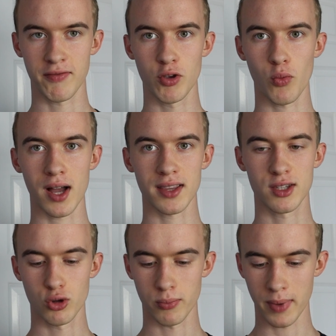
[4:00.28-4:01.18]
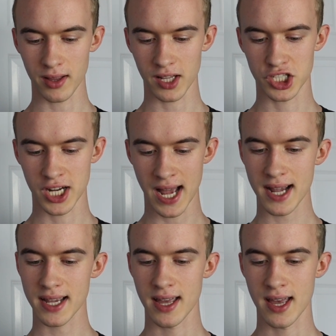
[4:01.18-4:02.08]
if you want to mail a
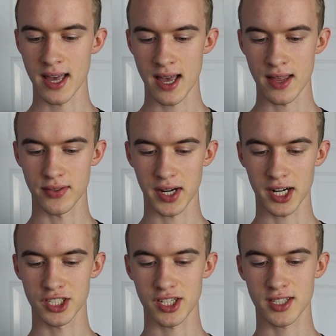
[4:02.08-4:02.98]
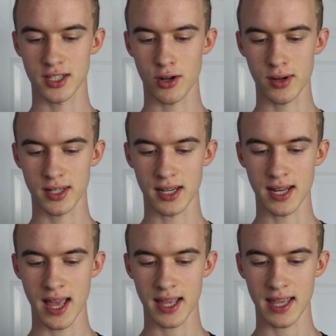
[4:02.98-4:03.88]
check, they're just going to
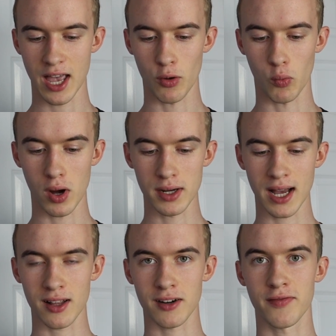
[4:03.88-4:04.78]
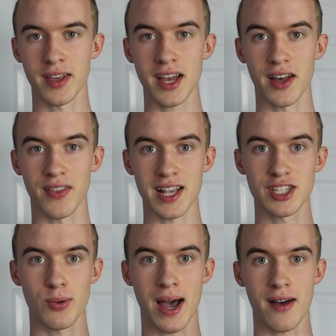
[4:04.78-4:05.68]
take a $1 fee
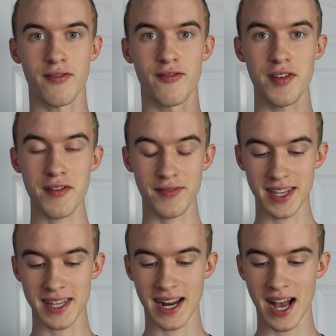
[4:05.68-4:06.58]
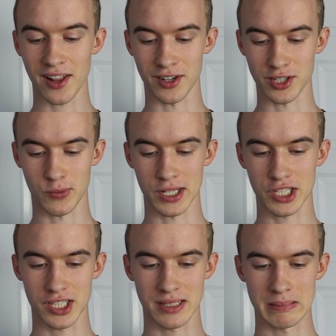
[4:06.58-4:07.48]
unless you have $50,
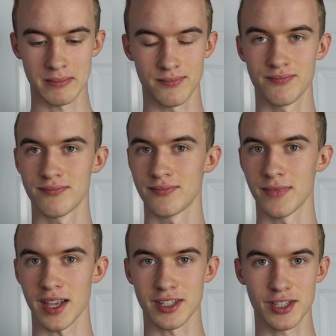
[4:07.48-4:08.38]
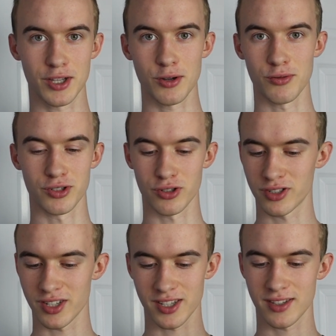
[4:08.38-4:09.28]
which is huge. You
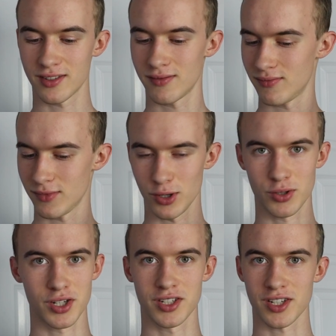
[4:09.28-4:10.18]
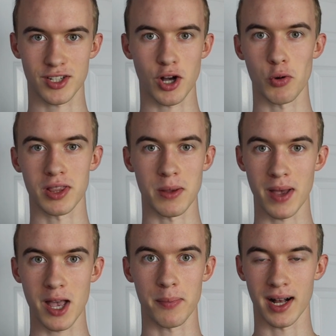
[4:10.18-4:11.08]
just you should just go with the
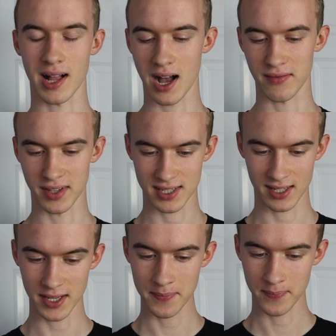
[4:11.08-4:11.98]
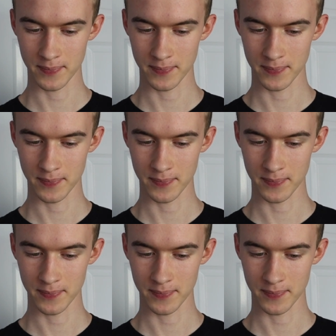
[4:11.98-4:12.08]
PayPal, obviously.